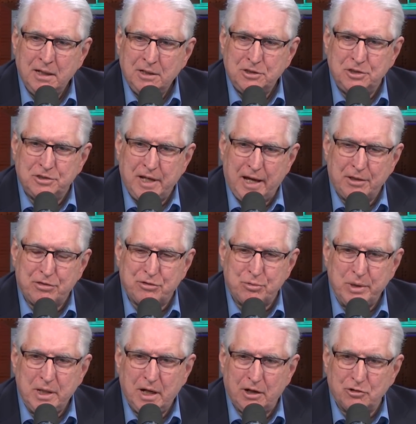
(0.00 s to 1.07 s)
She's had
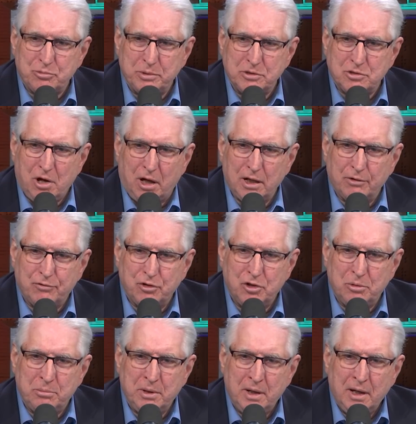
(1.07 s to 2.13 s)
three husbands, all of
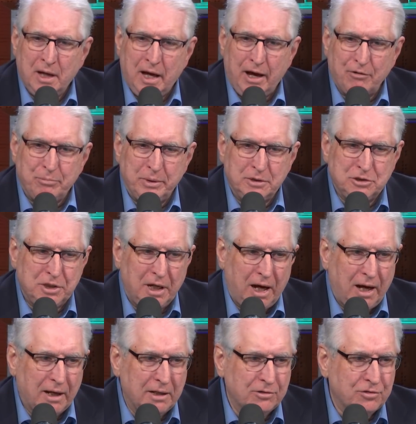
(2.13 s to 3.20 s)
whom have been
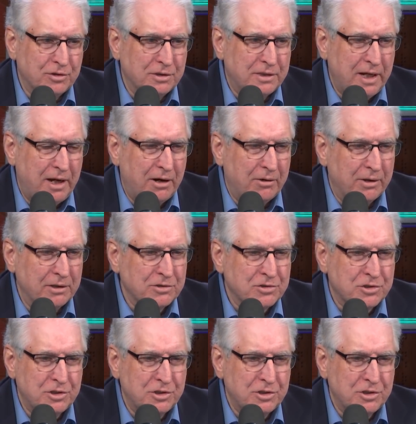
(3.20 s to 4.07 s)
jihadists and terrorists.